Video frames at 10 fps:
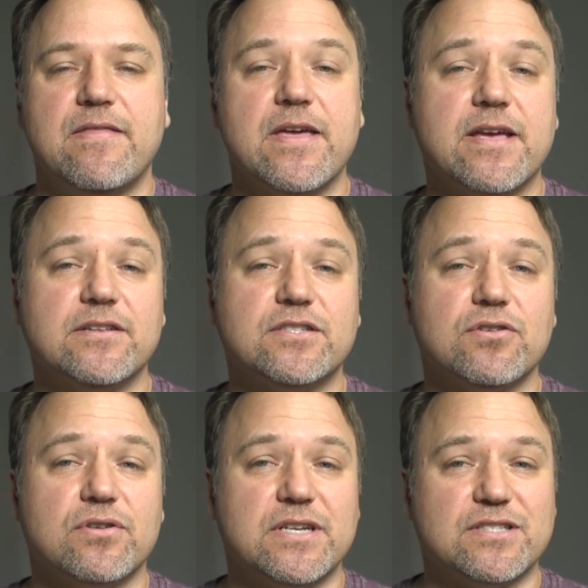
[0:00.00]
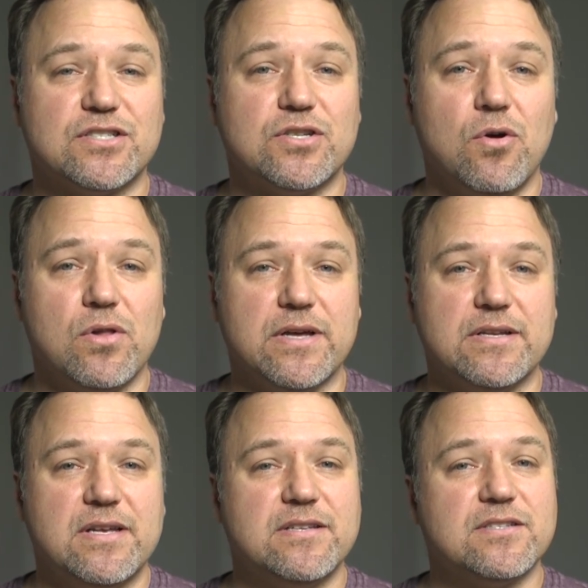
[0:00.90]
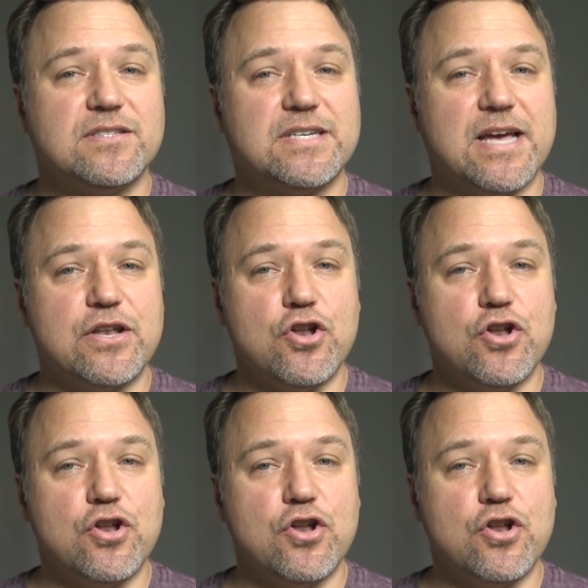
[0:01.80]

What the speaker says: They considered it stolen since he had